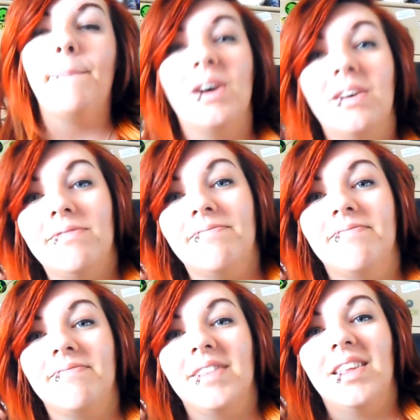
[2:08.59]
But
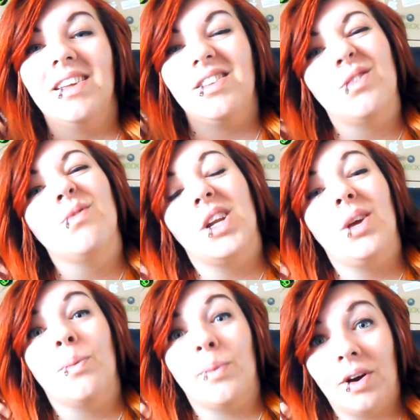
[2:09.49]
it doesn't
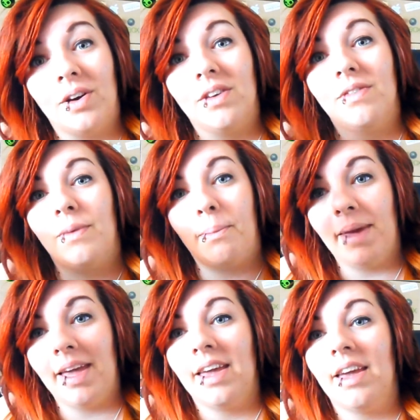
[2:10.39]
really work for
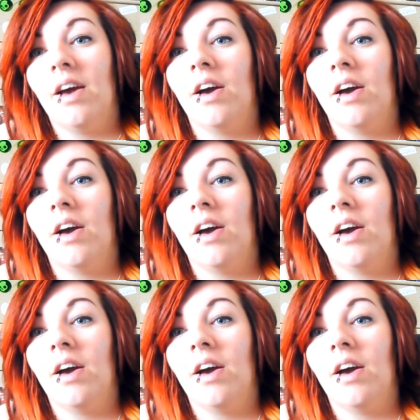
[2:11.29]
me.